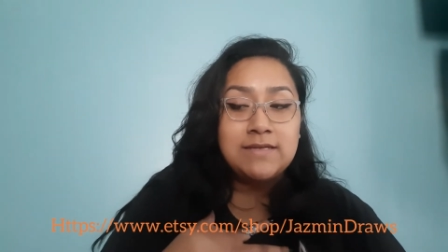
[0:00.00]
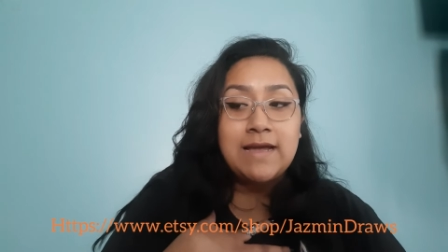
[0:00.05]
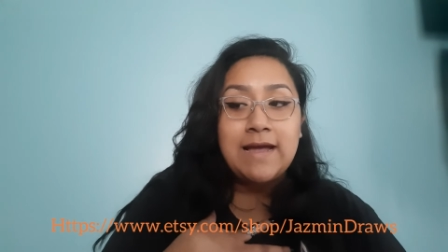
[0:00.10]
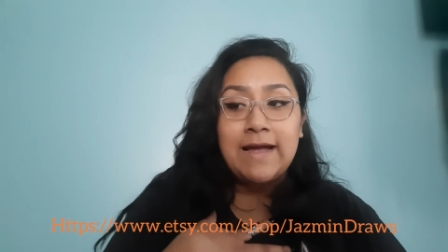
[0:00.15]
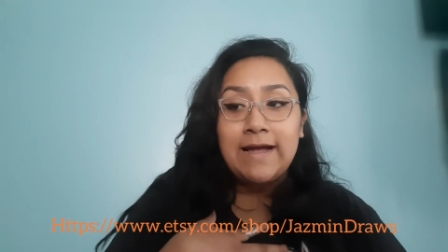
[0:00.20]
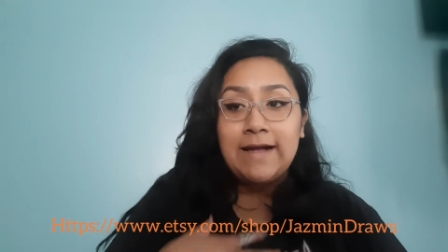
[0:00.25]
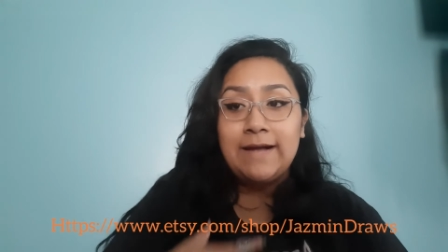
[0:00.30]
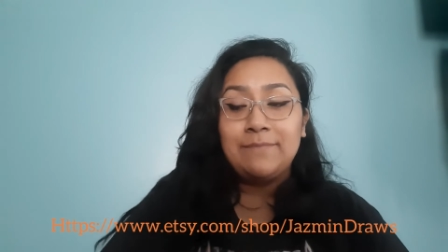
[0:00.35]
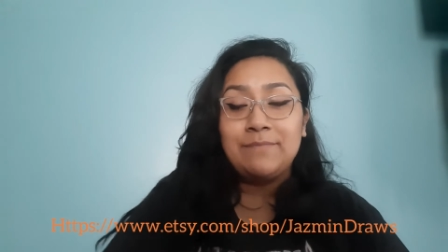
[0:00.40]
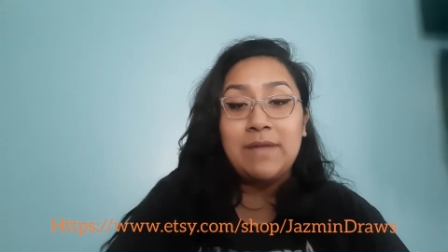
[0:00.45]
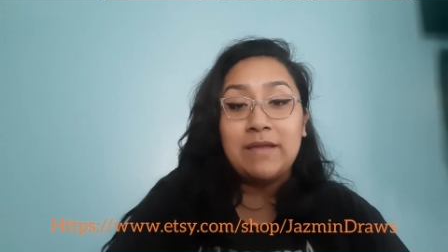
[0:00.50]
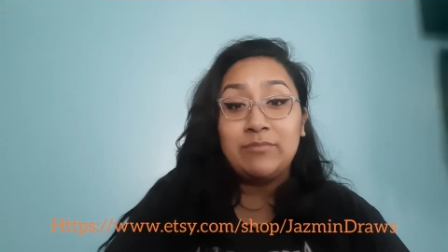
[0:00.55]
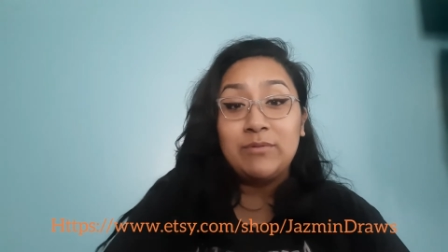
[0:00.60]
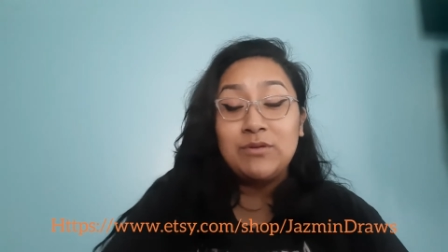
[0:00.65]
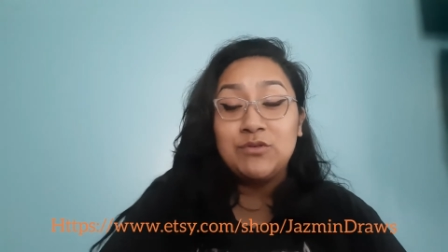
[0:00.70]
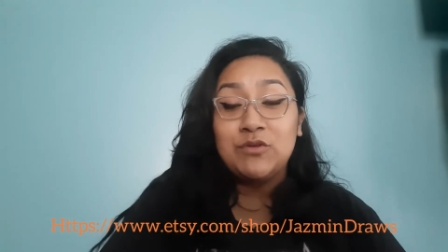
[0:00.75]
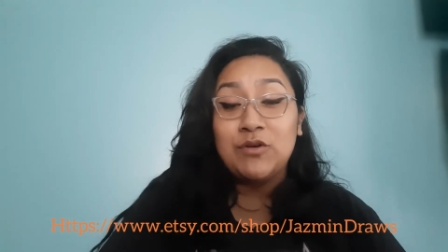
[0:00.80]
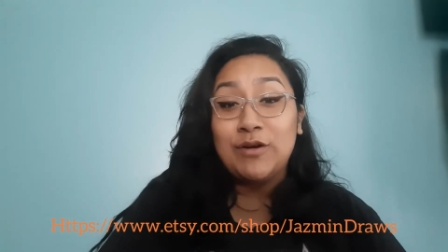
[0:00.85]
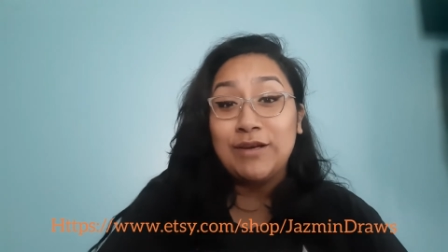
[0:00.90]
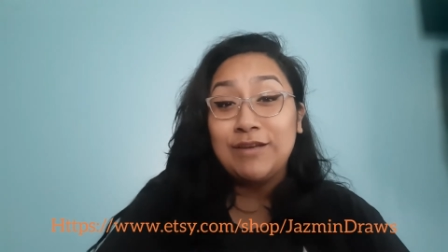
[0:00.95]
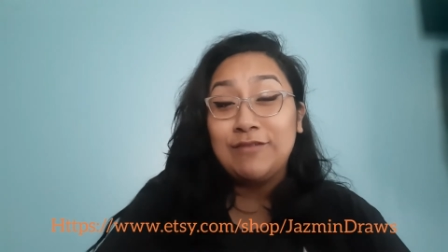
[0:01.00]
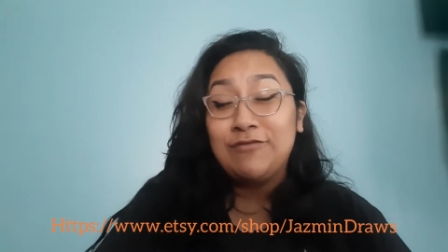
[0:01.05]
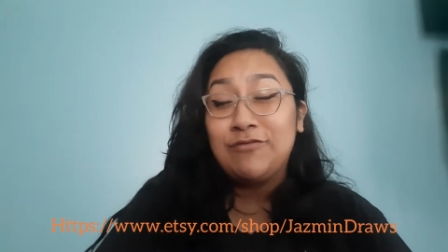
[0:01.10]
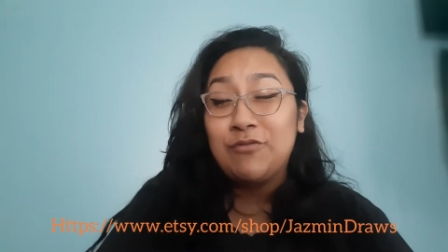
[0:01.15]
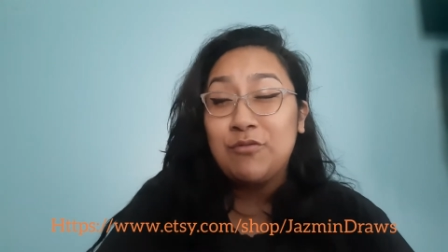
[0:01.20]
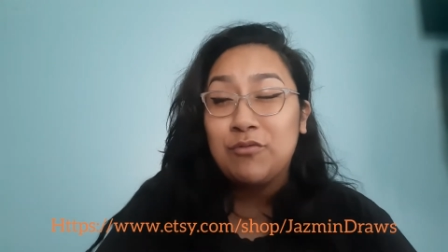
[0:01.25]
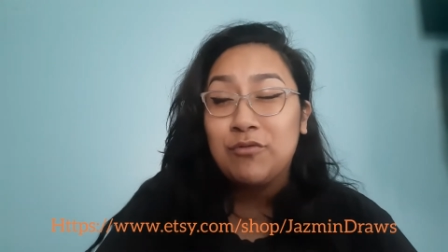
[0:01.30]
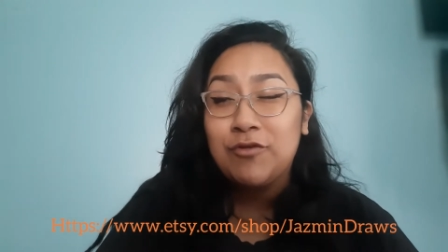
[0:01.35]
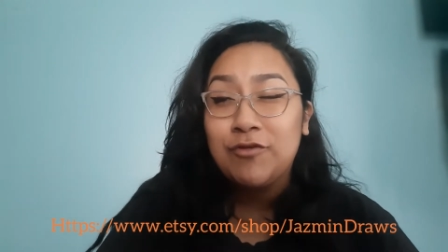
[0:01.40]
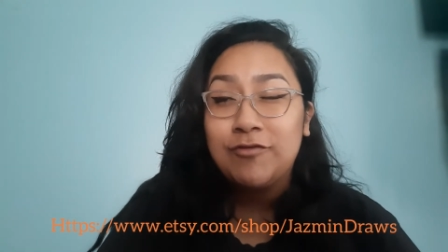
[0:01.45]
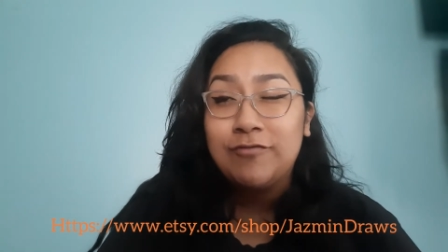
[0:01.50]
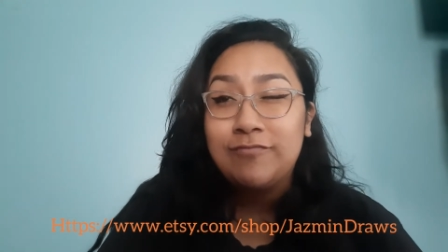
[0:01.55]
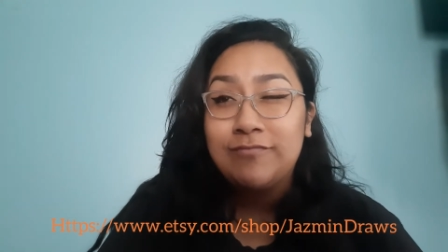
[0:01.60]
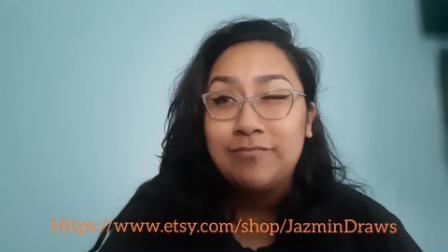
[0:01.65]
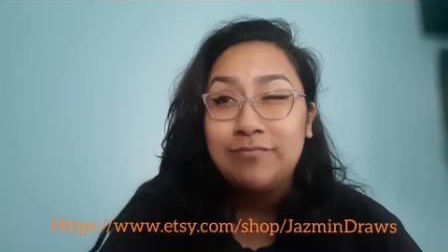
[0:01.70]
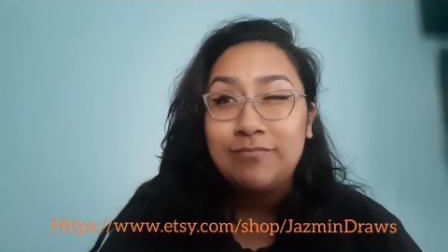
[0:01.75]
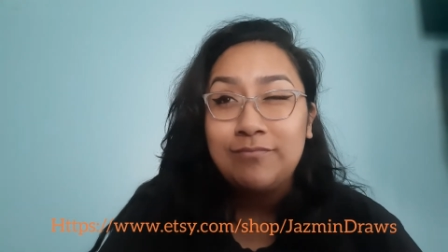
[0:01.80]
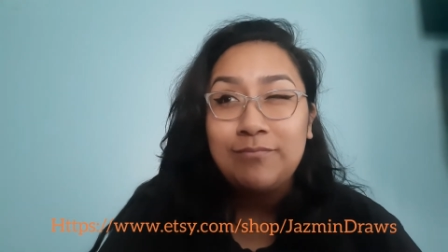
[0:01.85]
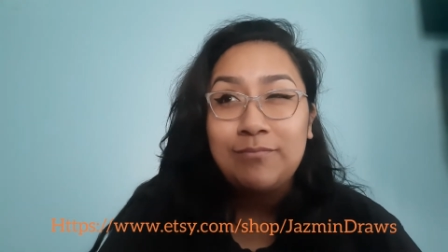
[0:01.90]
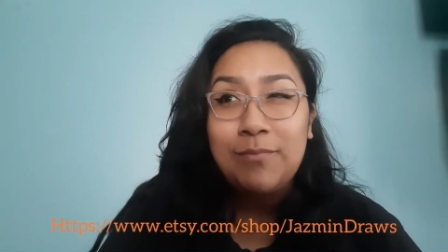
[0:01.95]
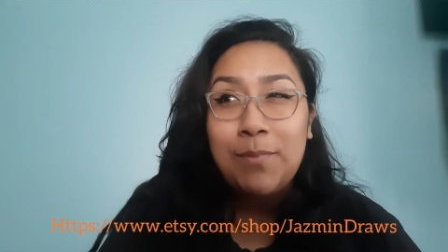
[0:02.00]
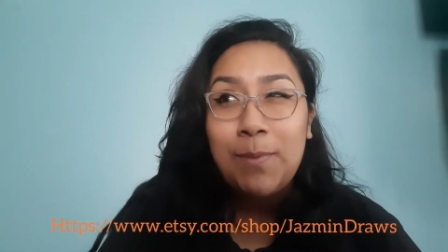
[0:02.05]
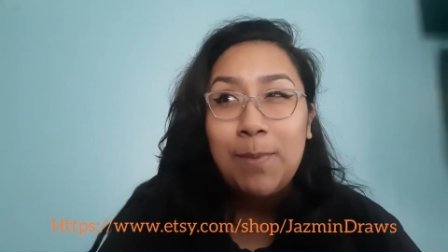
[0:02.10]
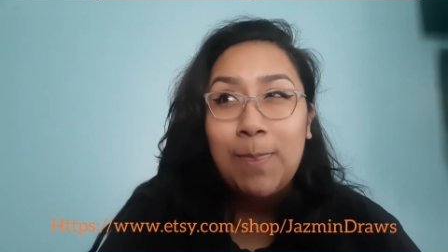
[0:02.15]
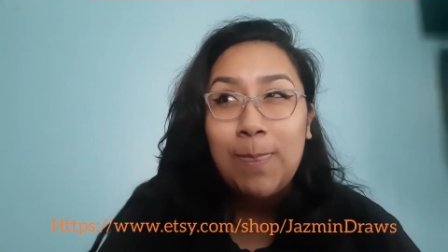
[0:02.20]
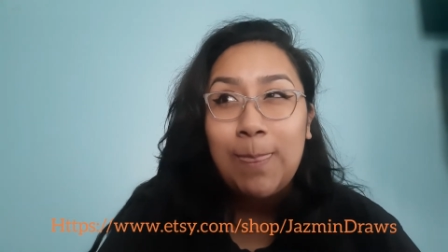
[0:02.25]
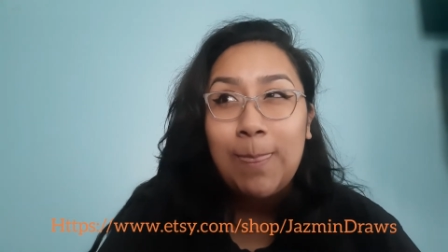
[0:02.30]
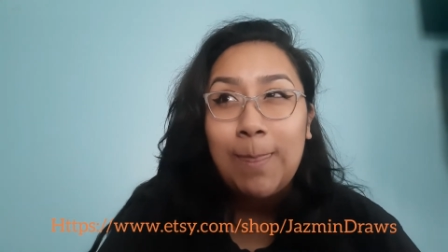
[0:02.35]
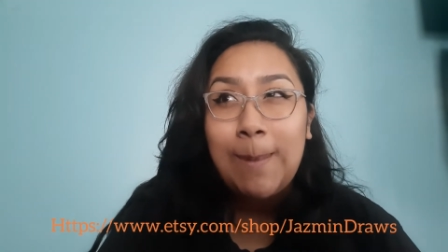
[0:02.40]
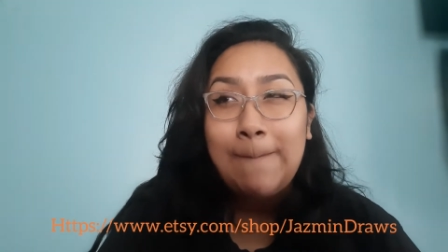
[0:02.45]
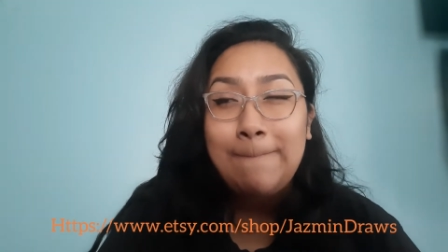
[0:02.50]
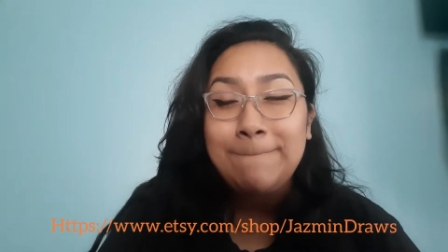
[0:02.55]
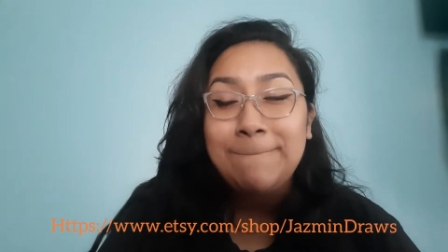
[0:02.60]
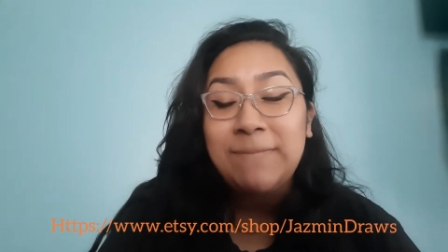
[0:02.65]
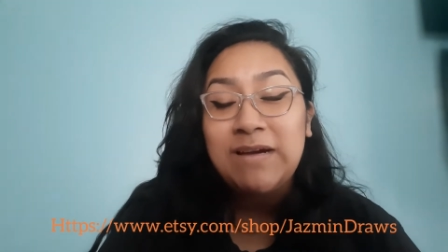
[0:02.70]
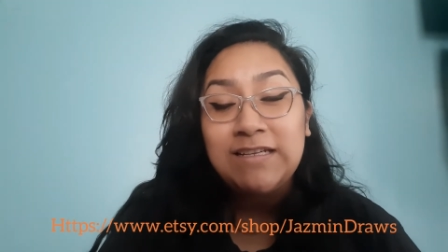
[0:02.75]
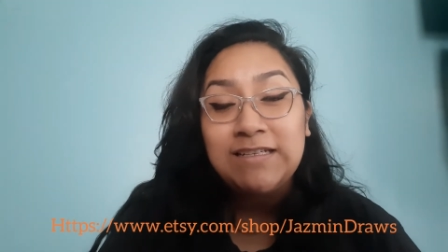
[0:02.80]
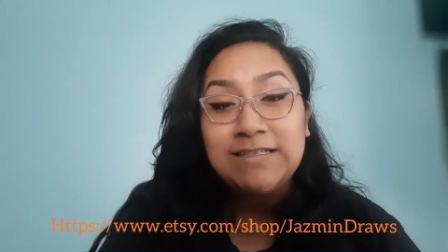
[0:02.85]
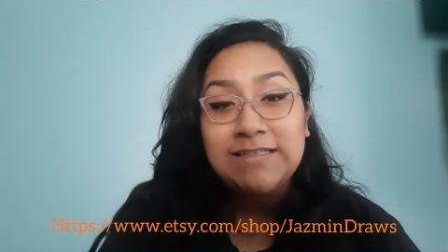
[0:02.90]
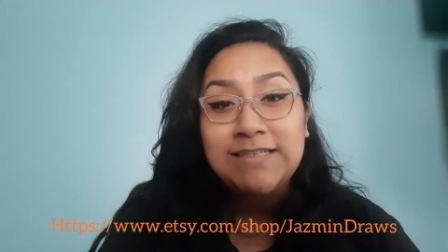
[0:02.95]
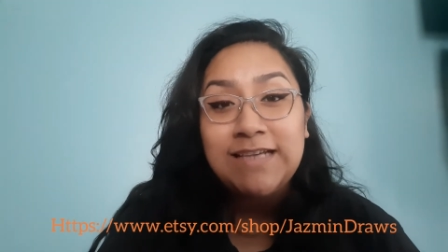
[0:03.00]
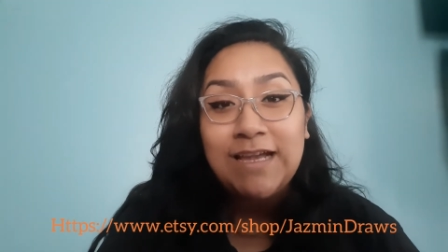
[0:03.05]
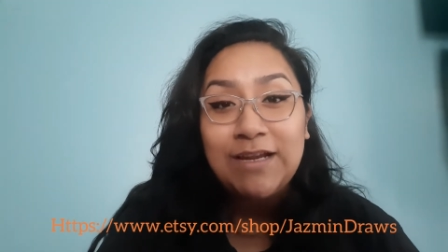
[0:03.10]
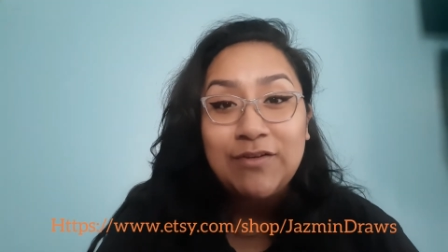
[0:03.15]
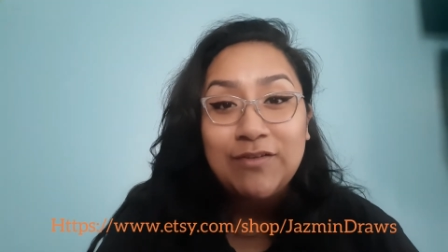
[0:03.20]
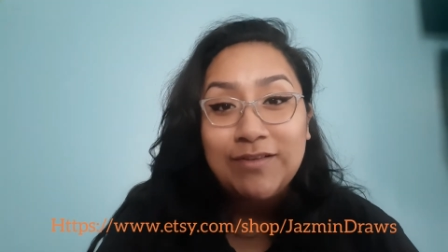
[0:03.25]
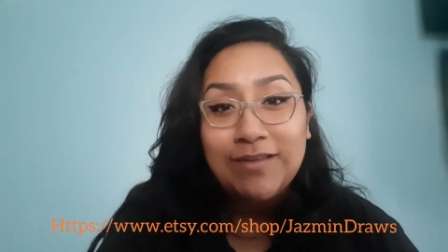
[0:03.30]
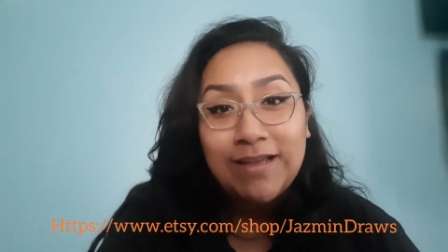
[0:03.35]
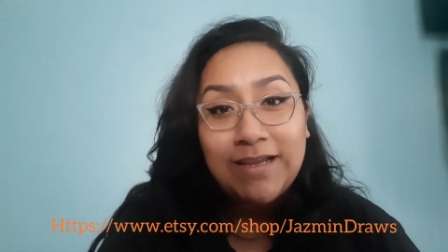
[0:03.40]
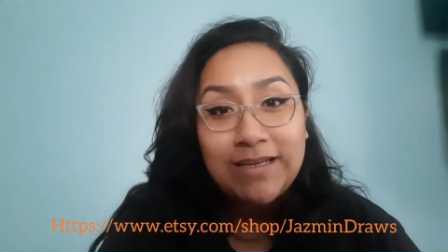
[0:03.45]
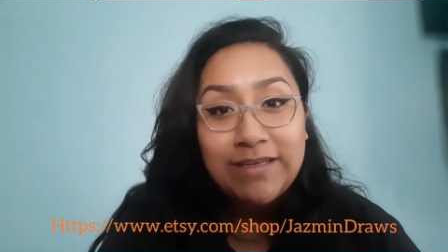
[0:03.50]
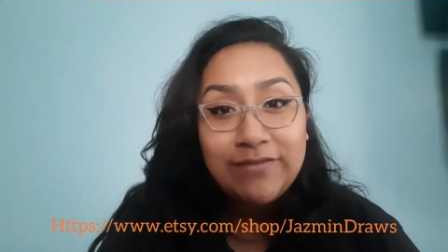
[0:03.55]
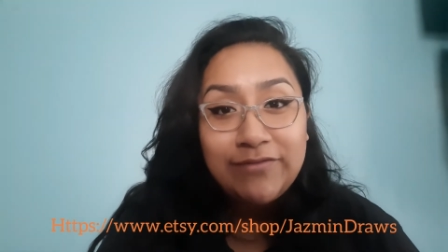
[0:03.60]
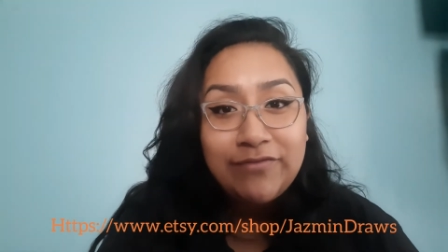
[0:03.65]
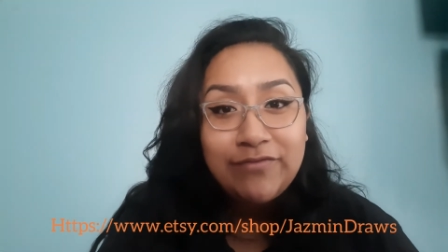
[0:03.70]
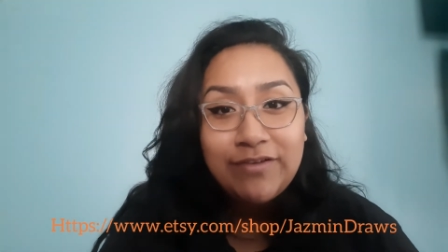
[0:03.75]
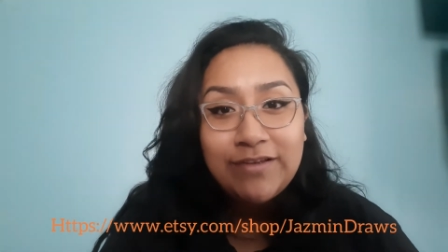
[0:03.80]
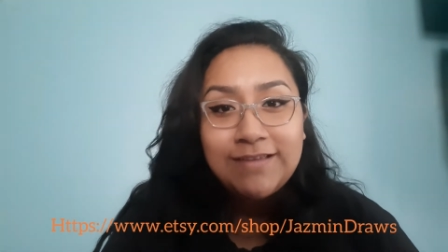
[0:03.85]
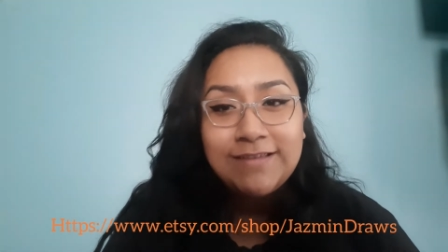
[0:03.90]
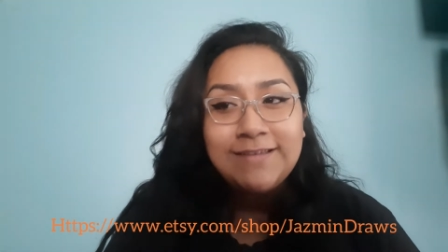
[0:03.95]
Um, I've been drawing for my entire life.